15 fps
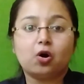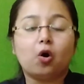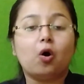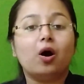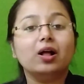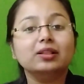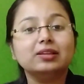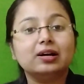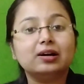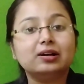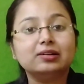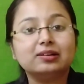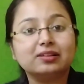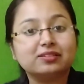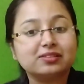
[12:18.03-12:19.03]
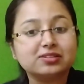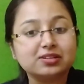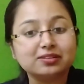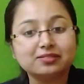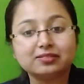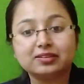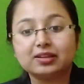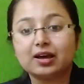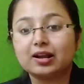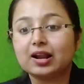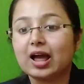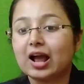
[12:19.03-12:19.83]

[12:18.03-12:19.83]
All the decisions, they are